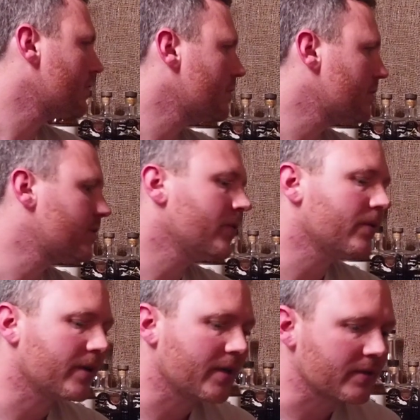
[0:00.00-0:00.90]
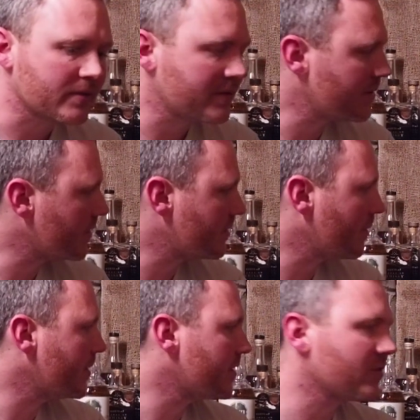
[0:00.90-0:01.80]
so
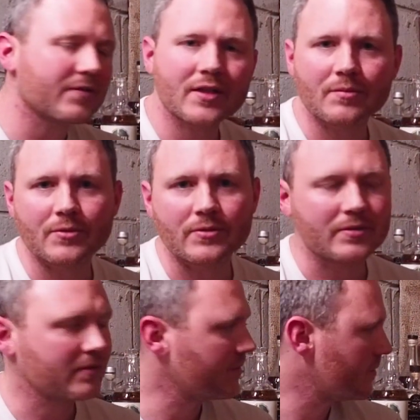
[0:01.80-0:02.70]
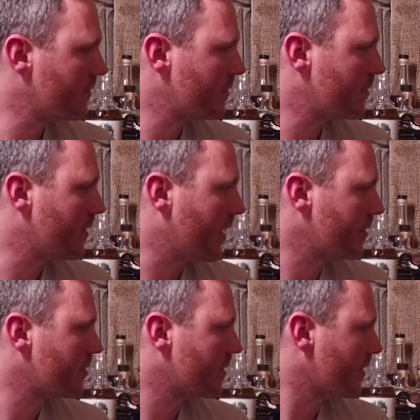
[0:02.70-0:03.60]
some of these are available.
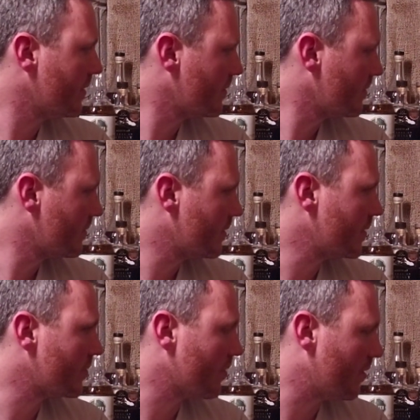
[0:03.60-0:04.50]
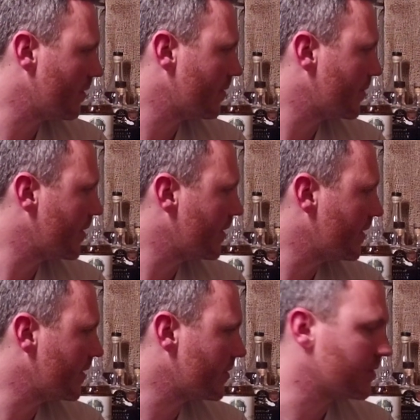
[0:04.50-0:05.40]
Actually, these are all limited
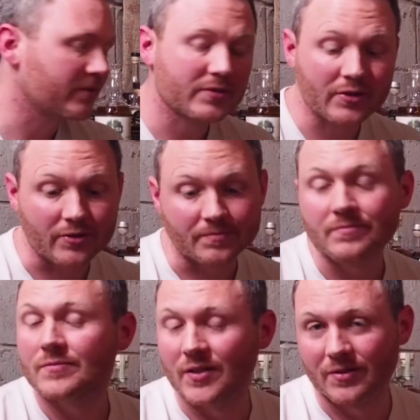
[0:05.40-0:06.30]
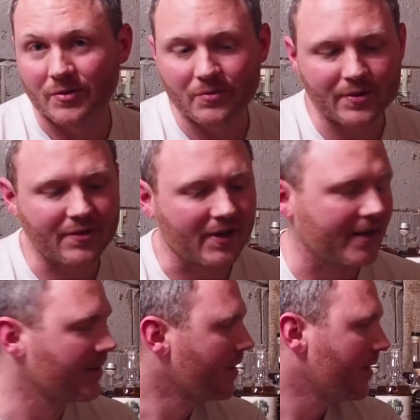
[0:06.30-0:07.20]
editions. So with
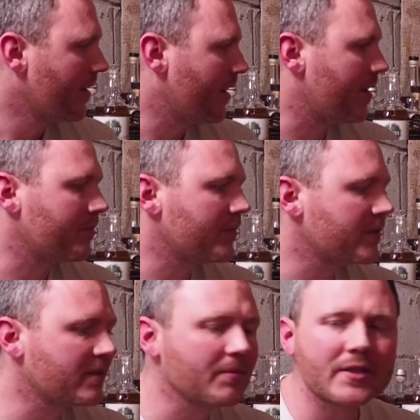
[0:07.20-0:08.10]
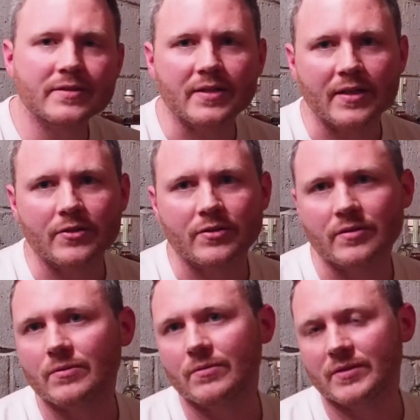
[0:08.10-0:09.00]
that, some of the
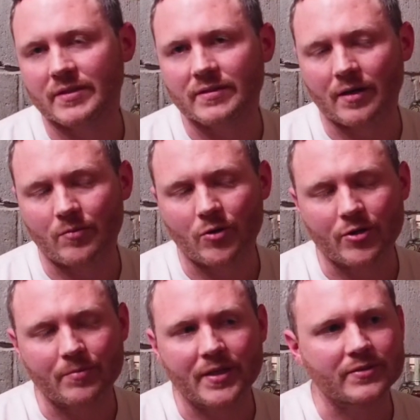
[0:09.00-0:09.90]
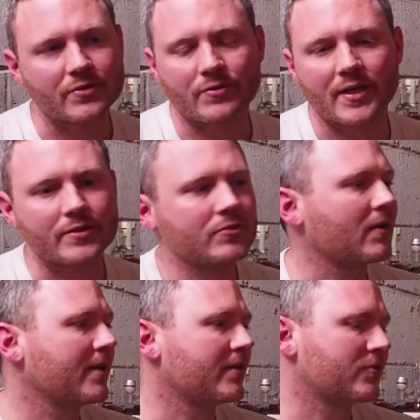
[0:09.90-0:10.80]
standard whiskeys Hiram Walker makes are great.
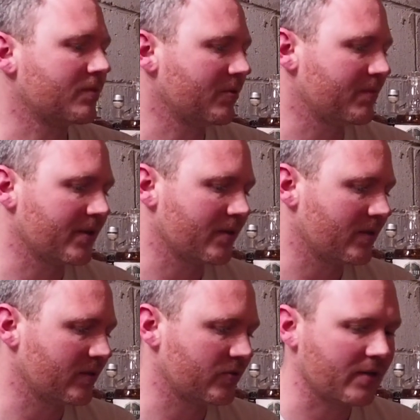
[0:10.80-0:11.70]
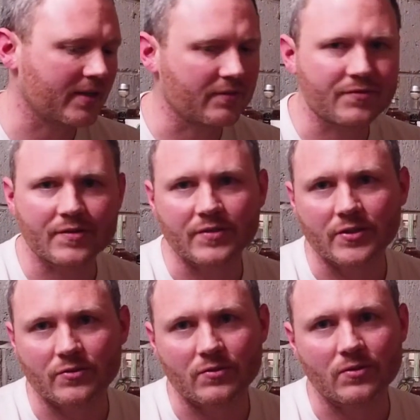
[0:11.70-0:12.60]
Try the triple barrel. Try the
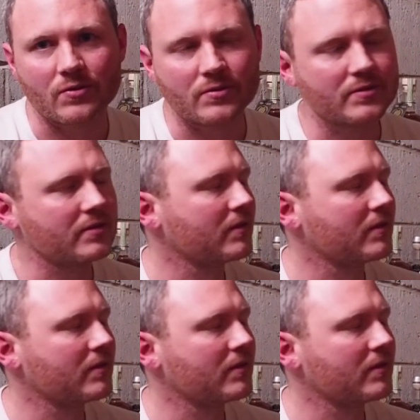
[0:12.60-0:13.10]
15-year-old